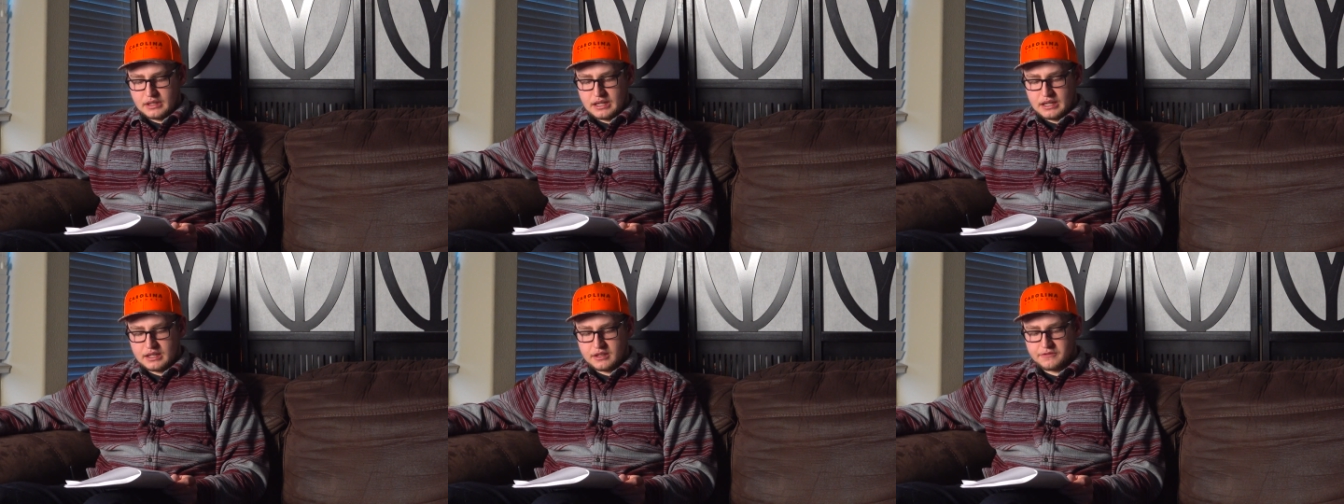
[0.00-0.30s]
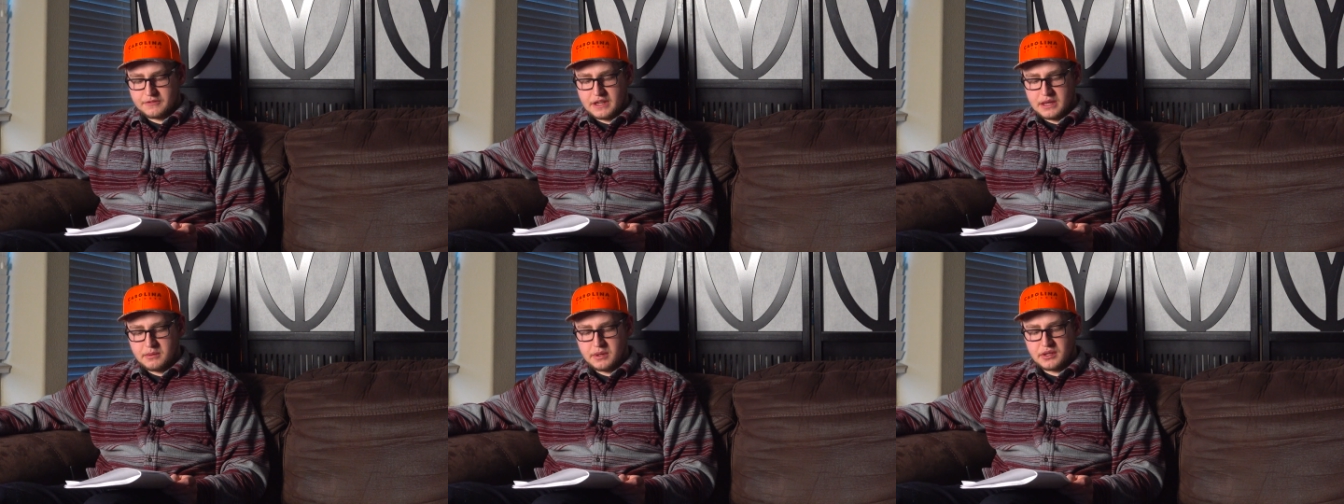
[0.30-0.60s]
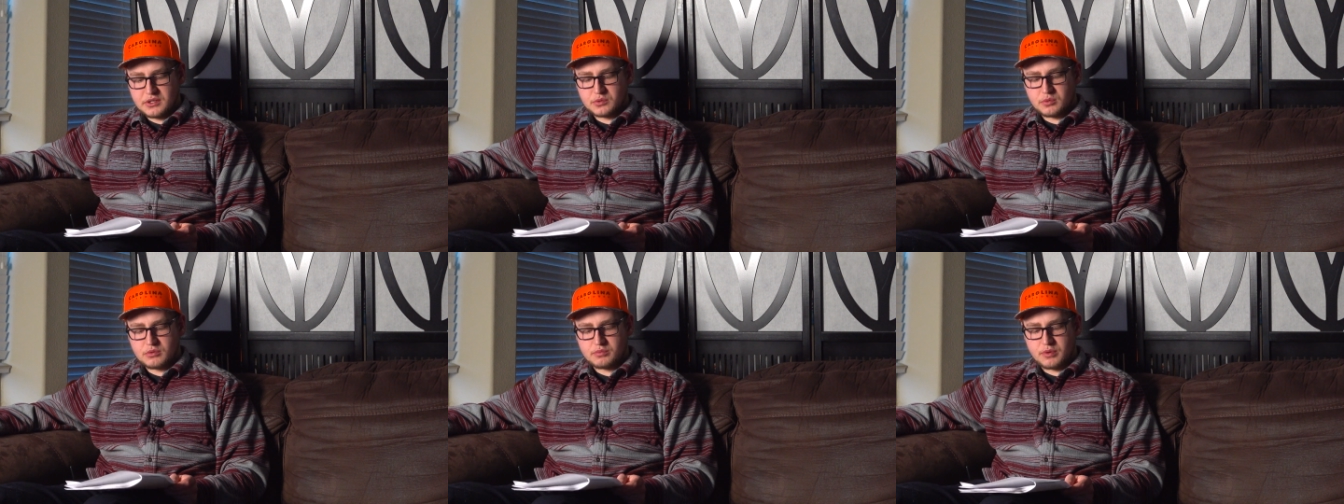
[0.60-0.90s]
Now, the
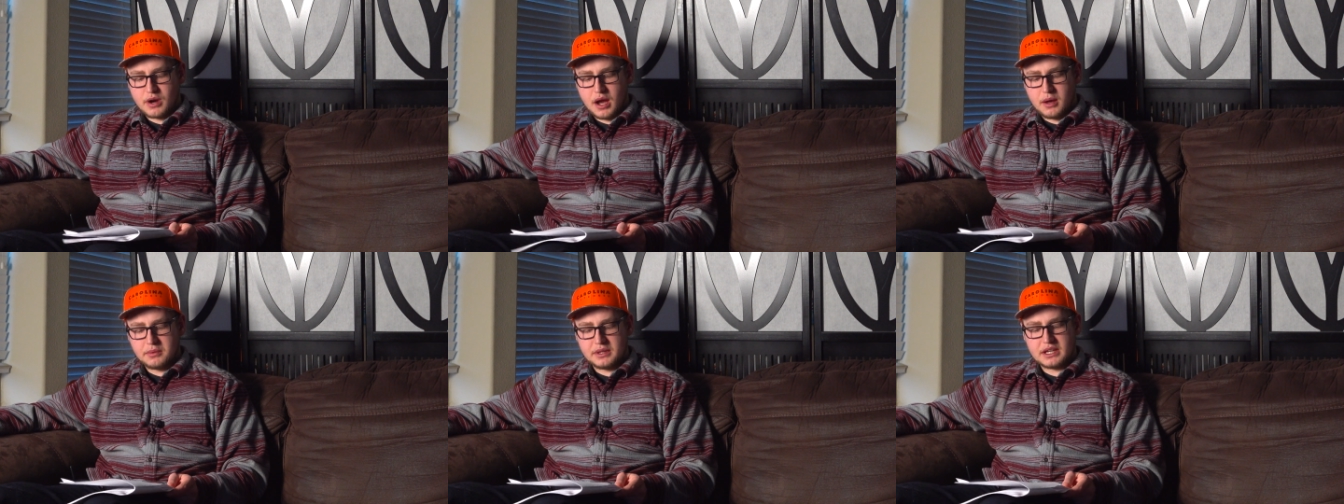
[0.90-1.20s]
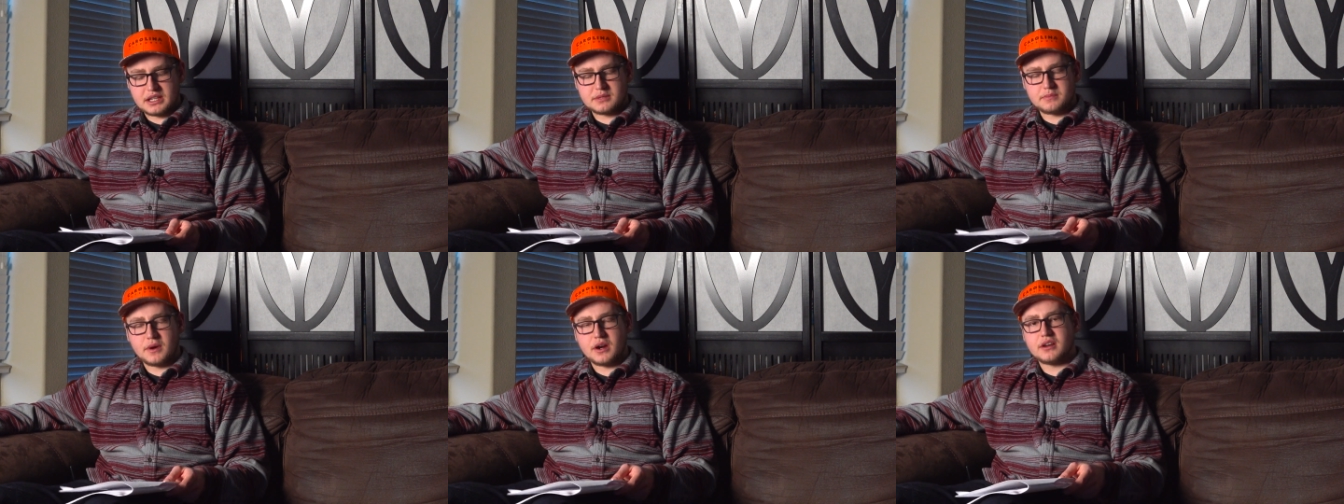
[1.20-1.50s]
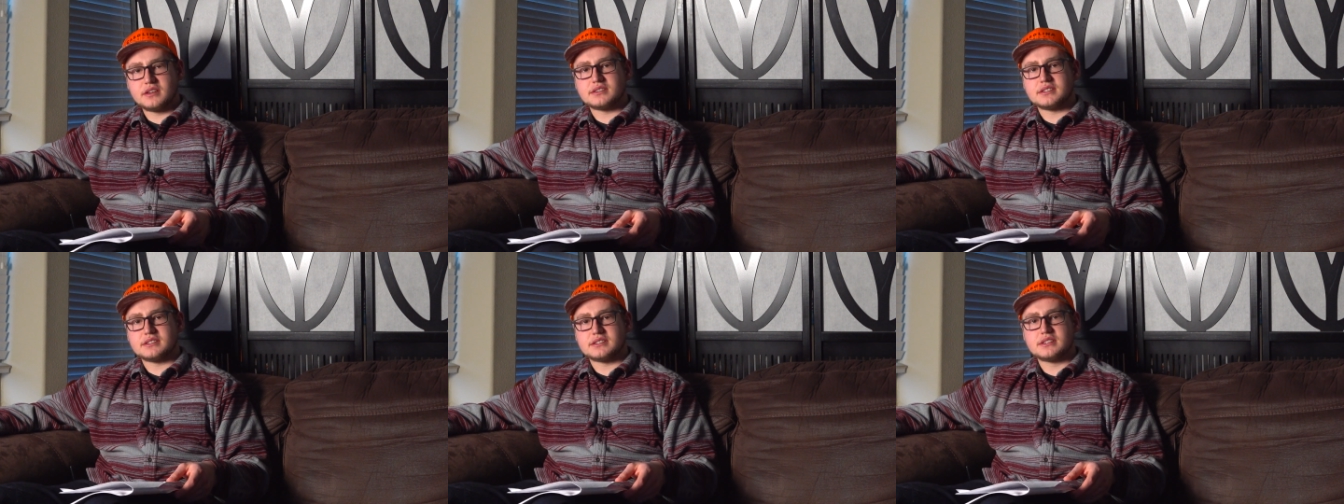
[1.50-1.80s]
females would probably
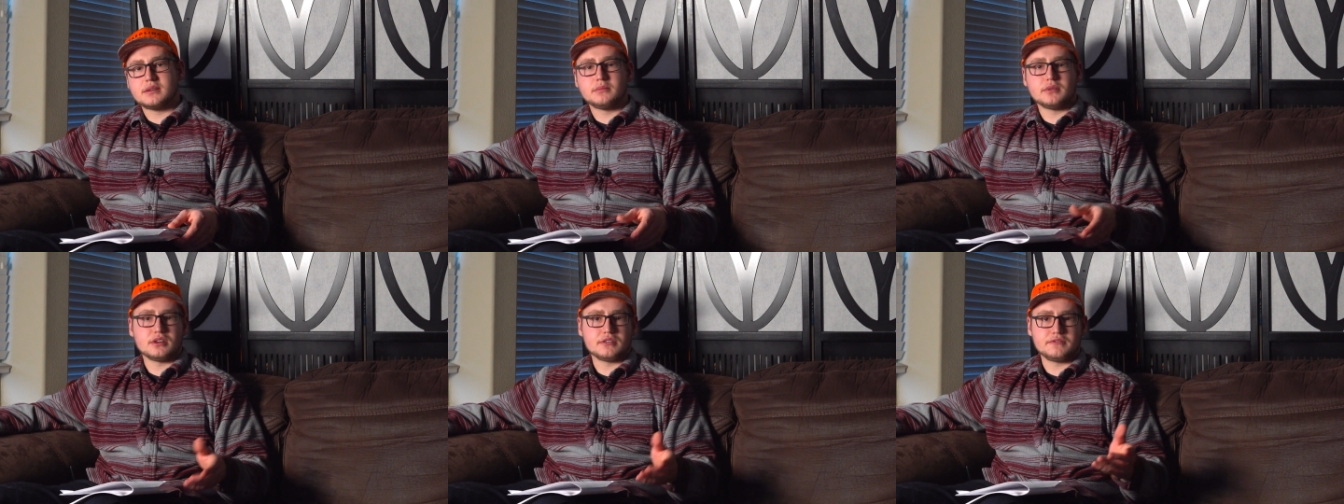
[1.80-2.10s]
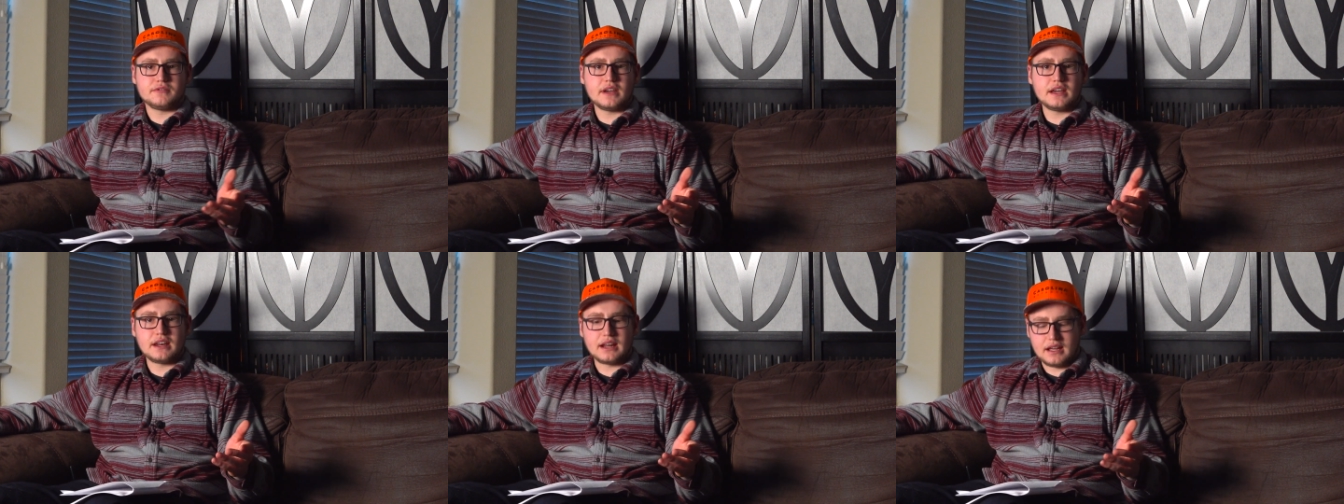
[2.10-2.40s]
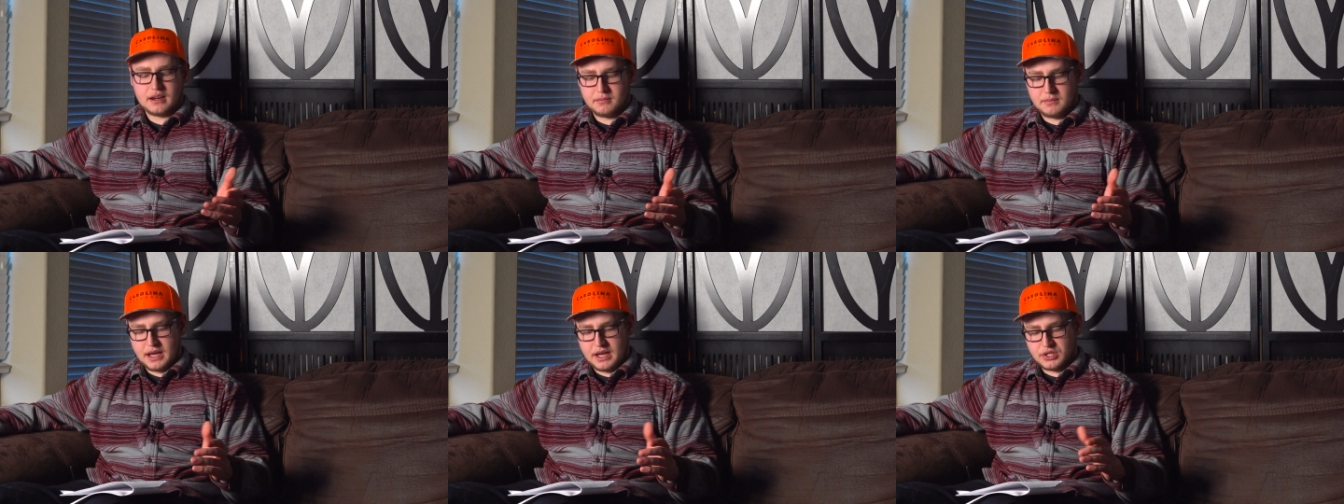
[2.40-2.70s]
experience a similar
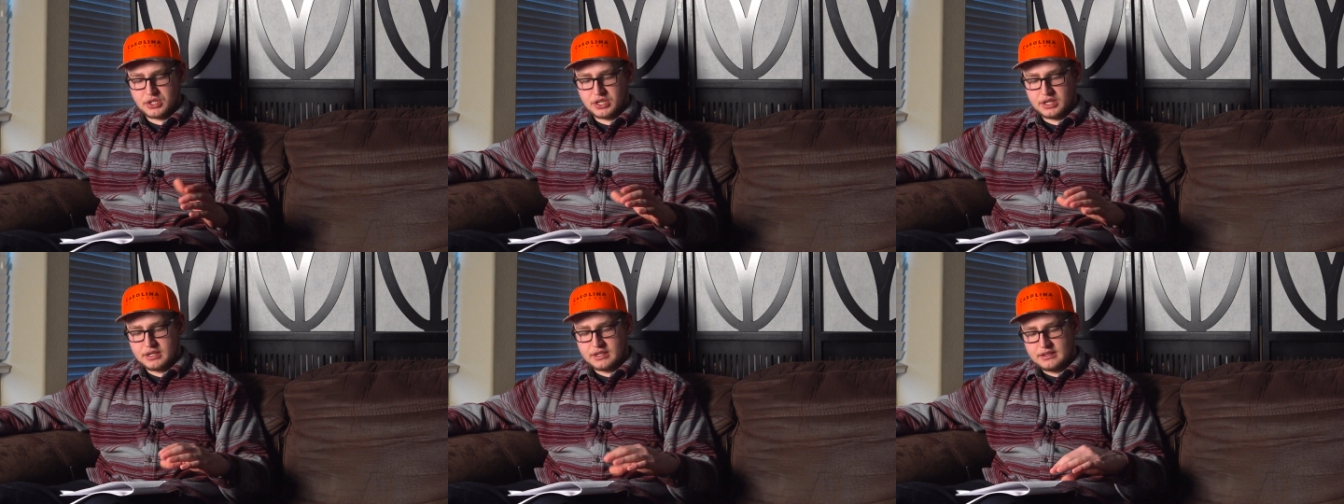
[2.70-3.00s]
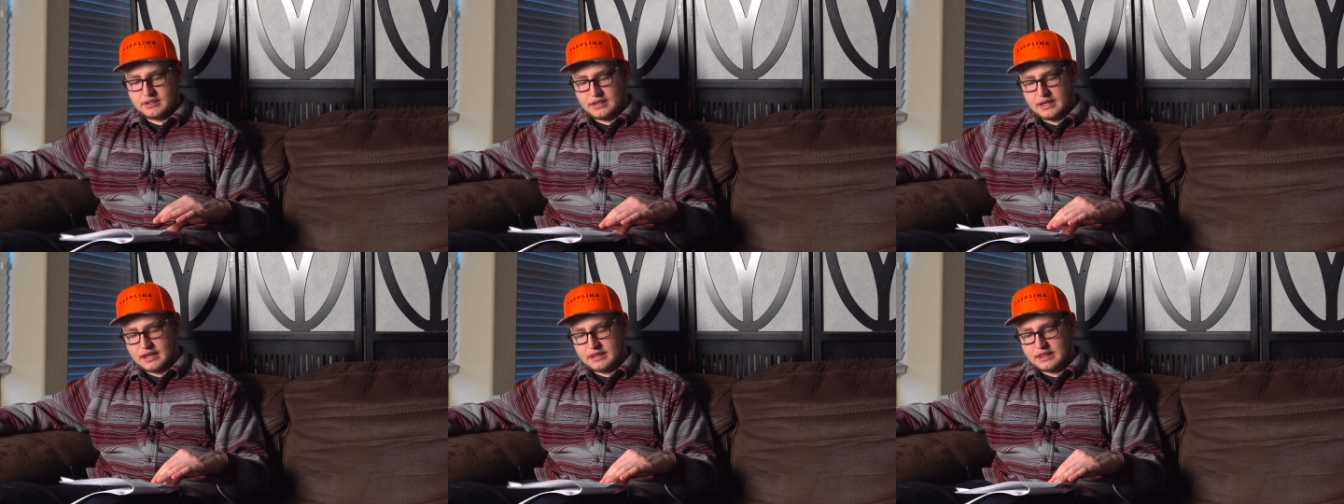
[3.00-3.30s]
fate, I'd imagine.